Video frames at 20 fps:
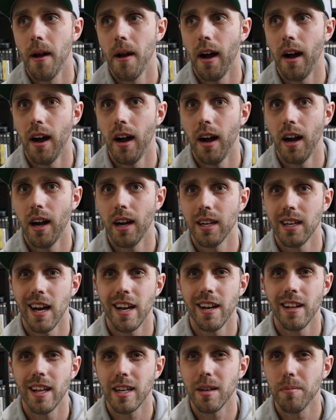
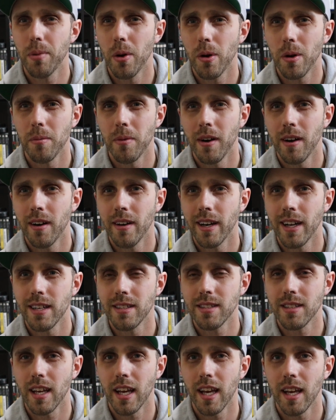Kind of like a
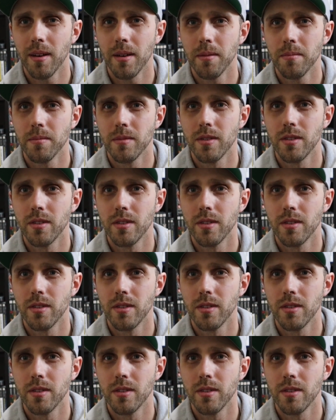Pokemon-esque game,